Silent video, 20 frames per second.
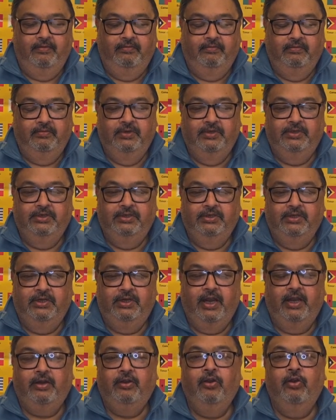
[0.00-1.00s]
This is a
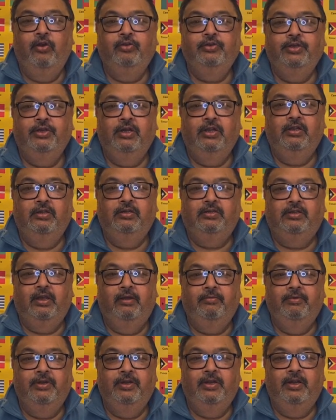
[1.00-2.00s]
technological
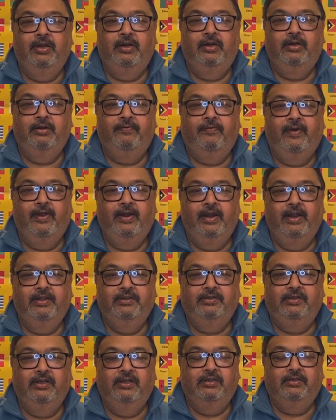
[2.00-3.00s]
seminar,
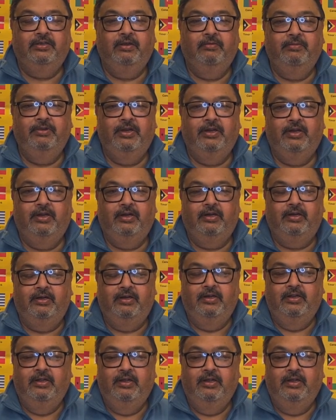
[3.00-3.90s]
financial seminar.